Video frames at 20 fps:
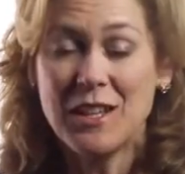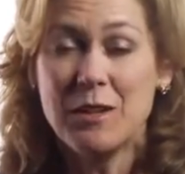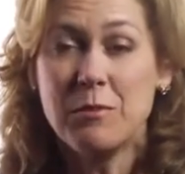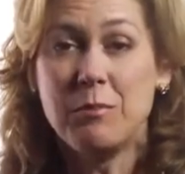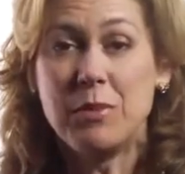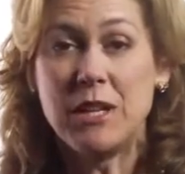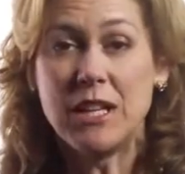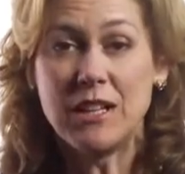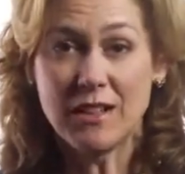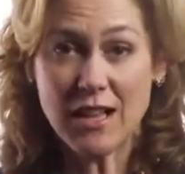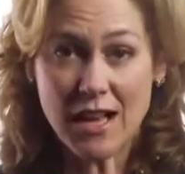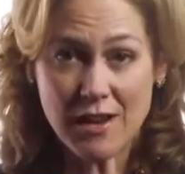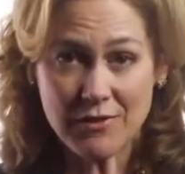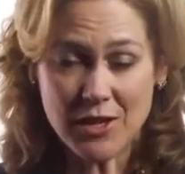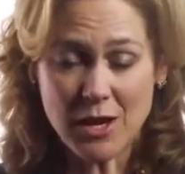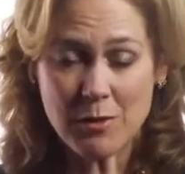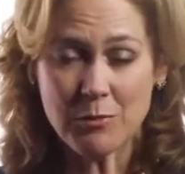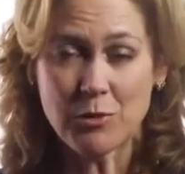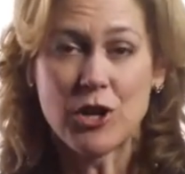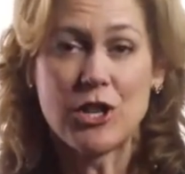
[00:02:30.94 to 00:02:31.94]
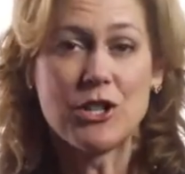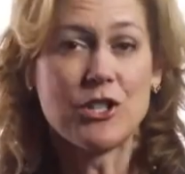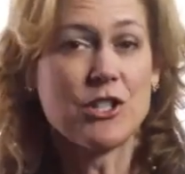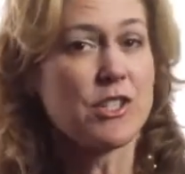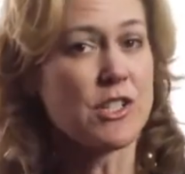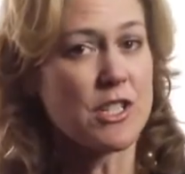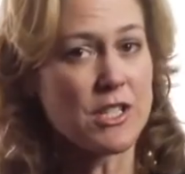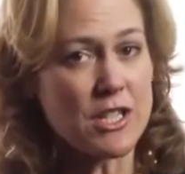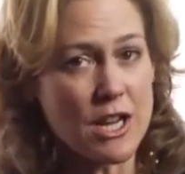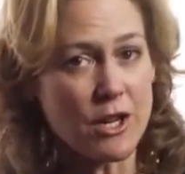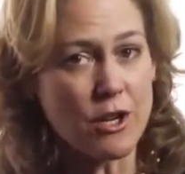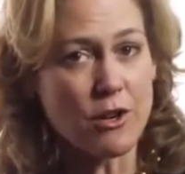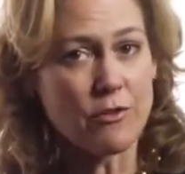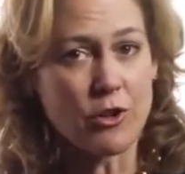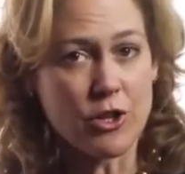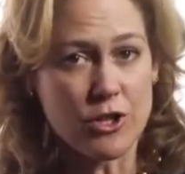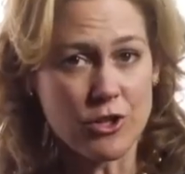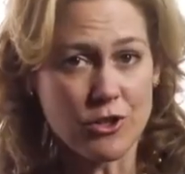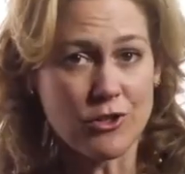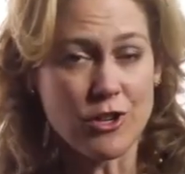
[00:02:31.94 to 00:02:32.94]
Pete left operations to take
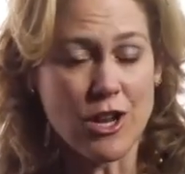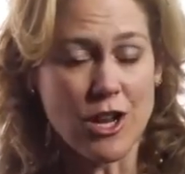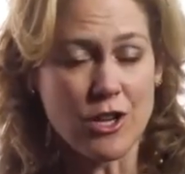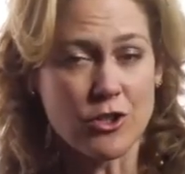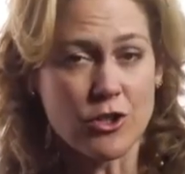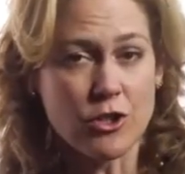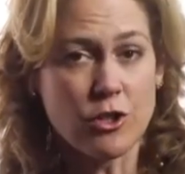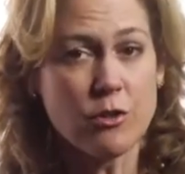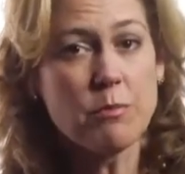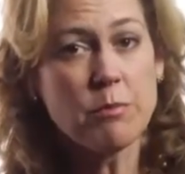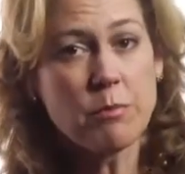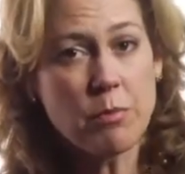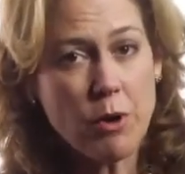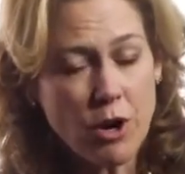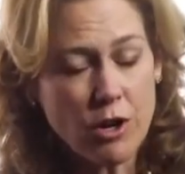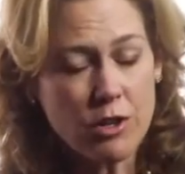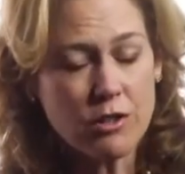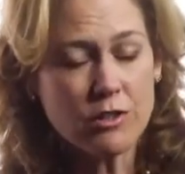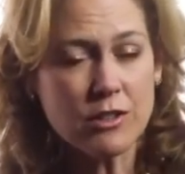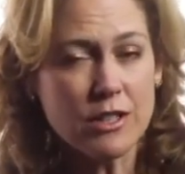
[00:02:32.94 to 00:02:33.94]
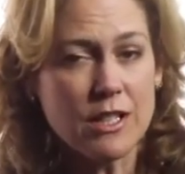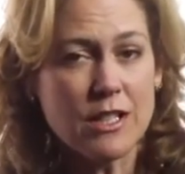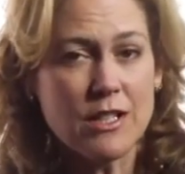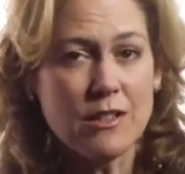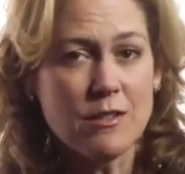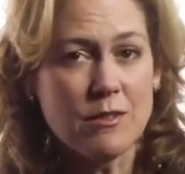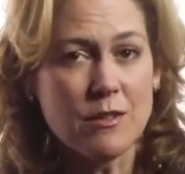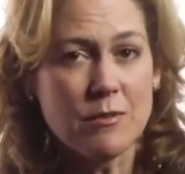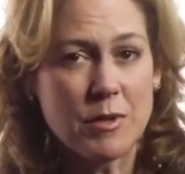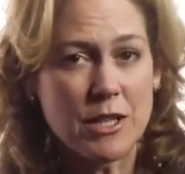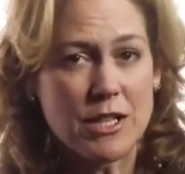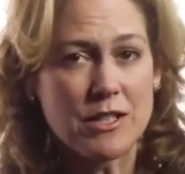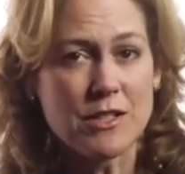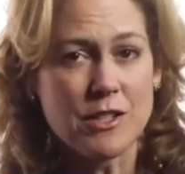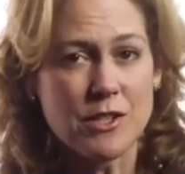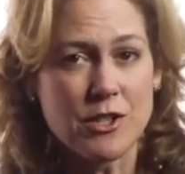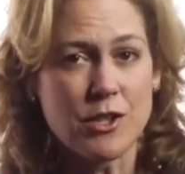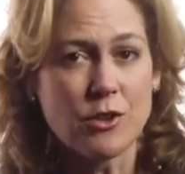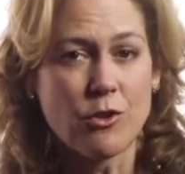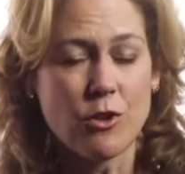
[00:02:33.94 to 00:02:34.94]
over international, partly because
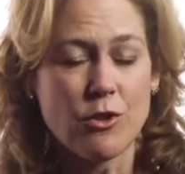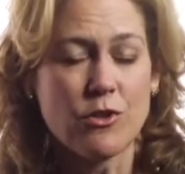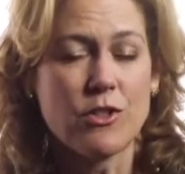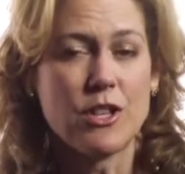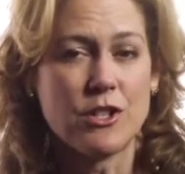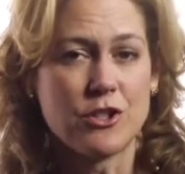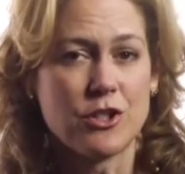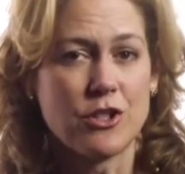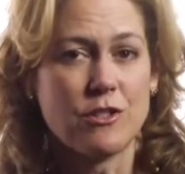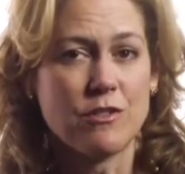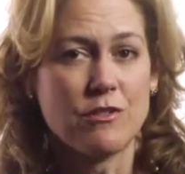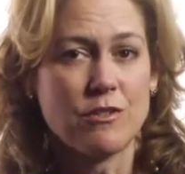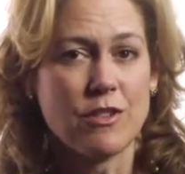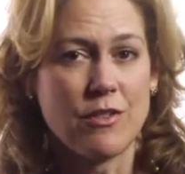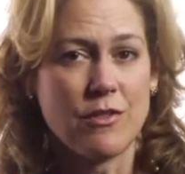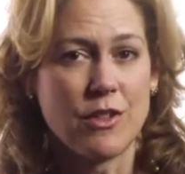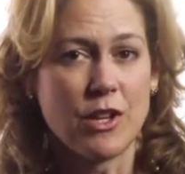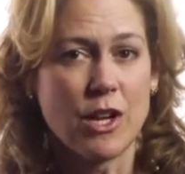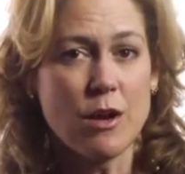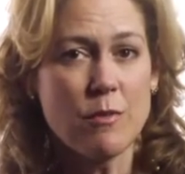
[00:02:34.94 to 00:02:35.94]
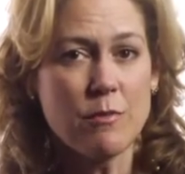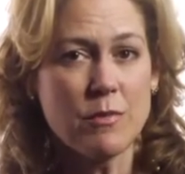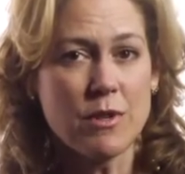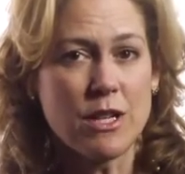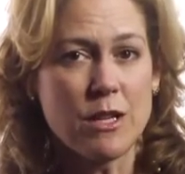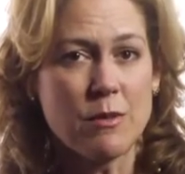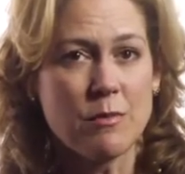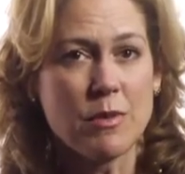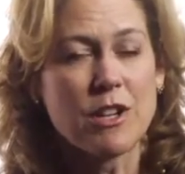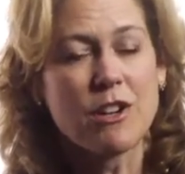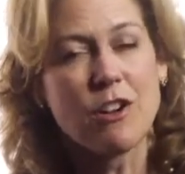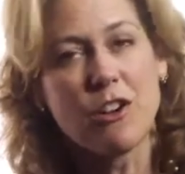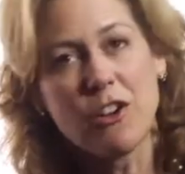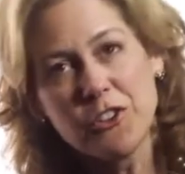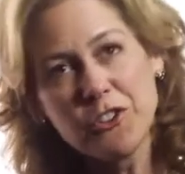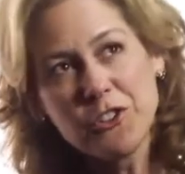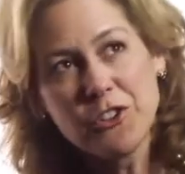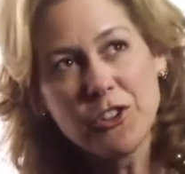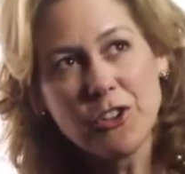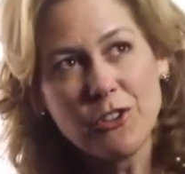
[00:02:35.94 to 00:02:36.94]
it's the growth engine of the company, but
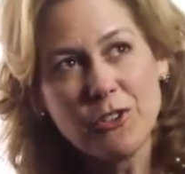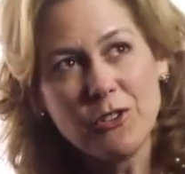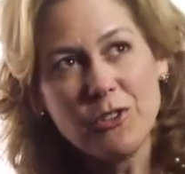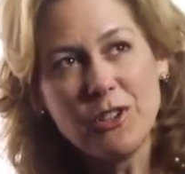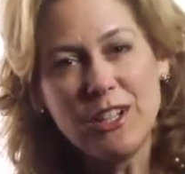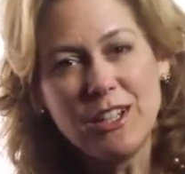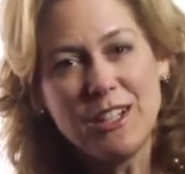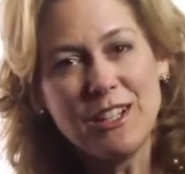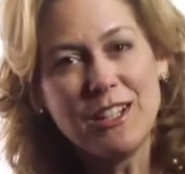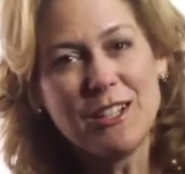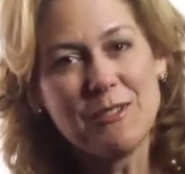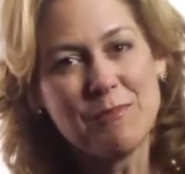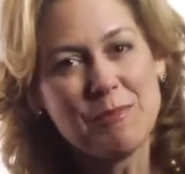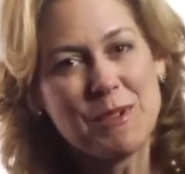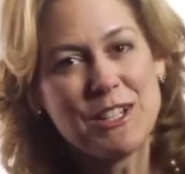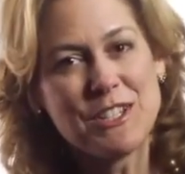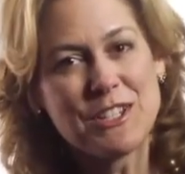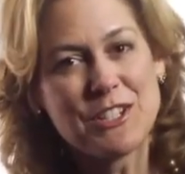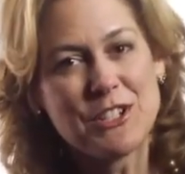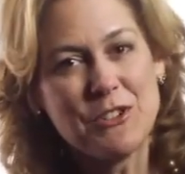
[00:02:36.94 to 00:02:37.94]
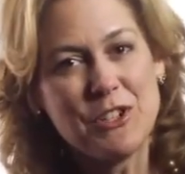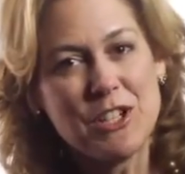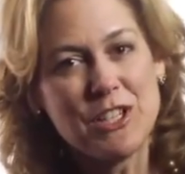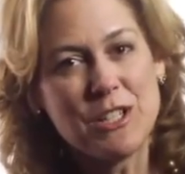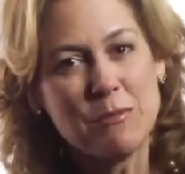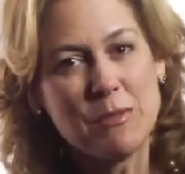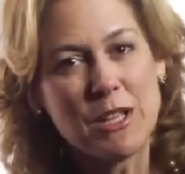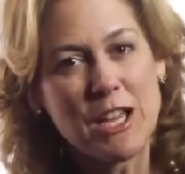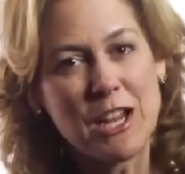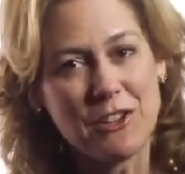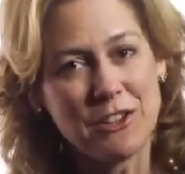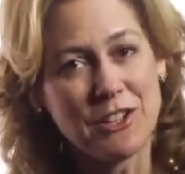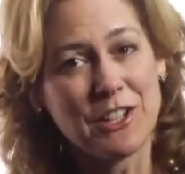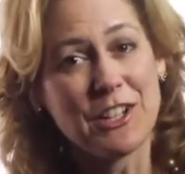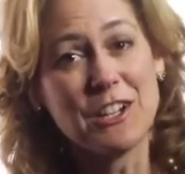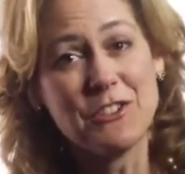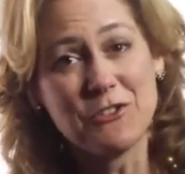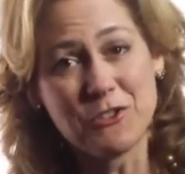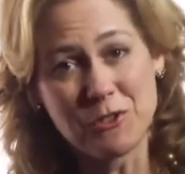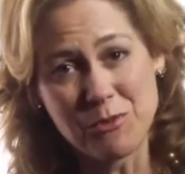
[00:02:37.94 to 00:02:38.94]
also, he admits, so he can be out of the
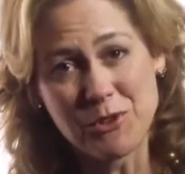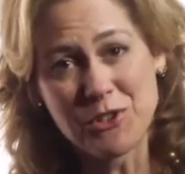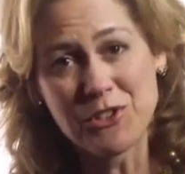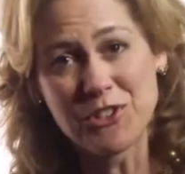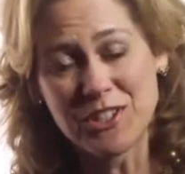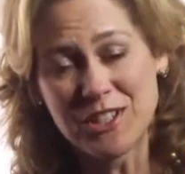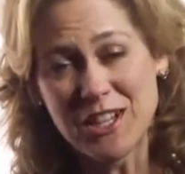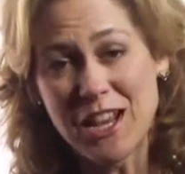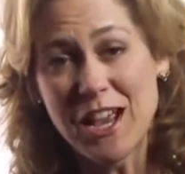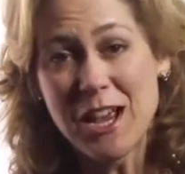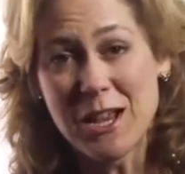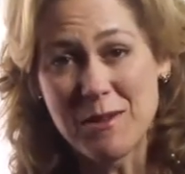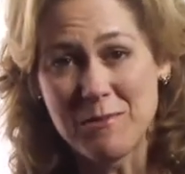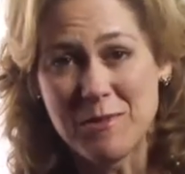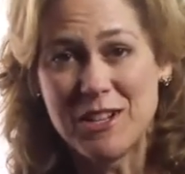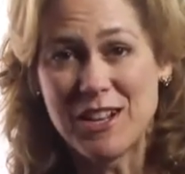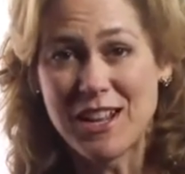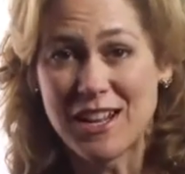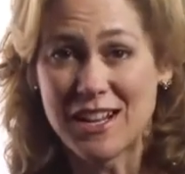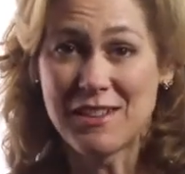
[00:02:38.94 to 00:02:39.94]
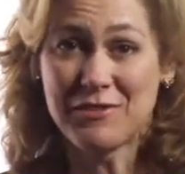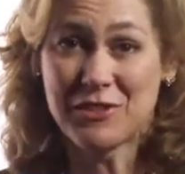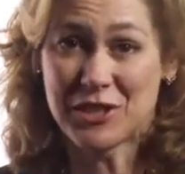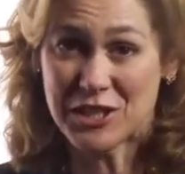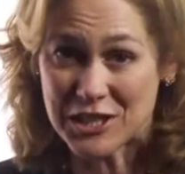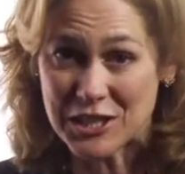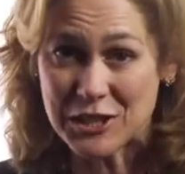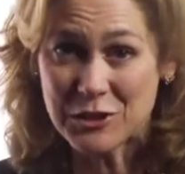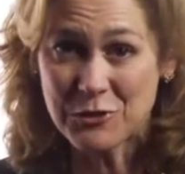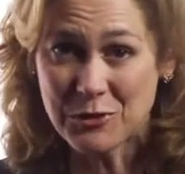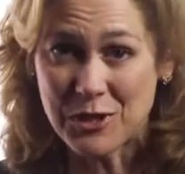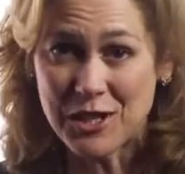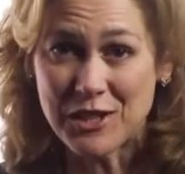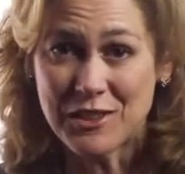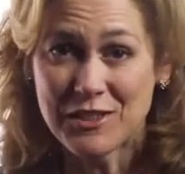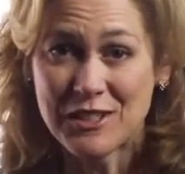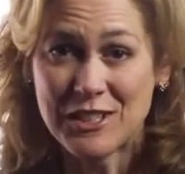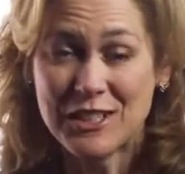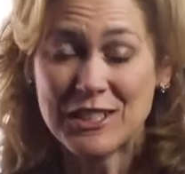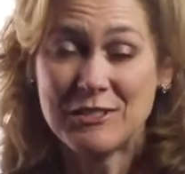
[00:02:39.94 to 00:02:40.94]
country most of the time and not have to deal
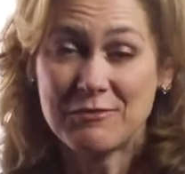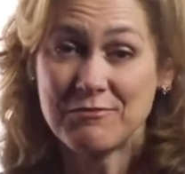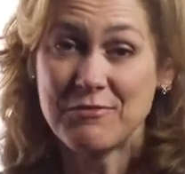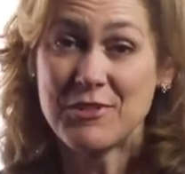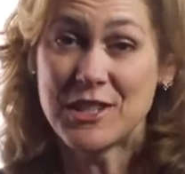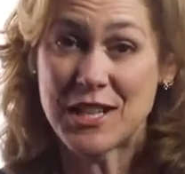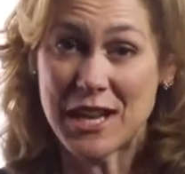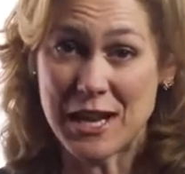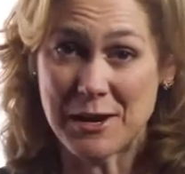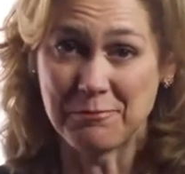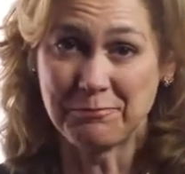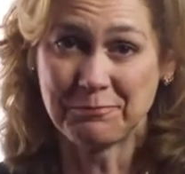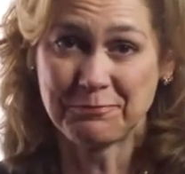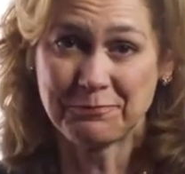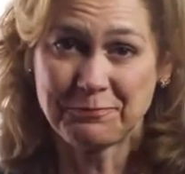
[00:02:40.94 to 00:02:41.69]
with Sam.